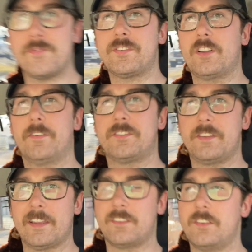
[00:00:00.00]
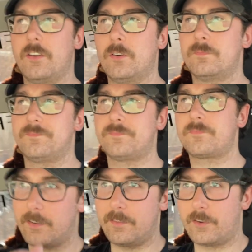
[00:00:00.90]
stuff stick to,
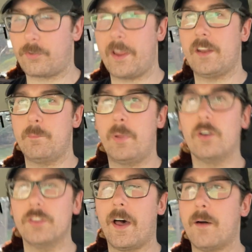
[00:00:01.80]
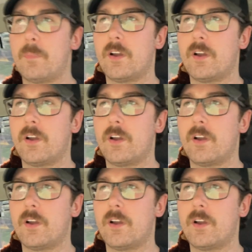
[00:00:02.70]
create a buildup,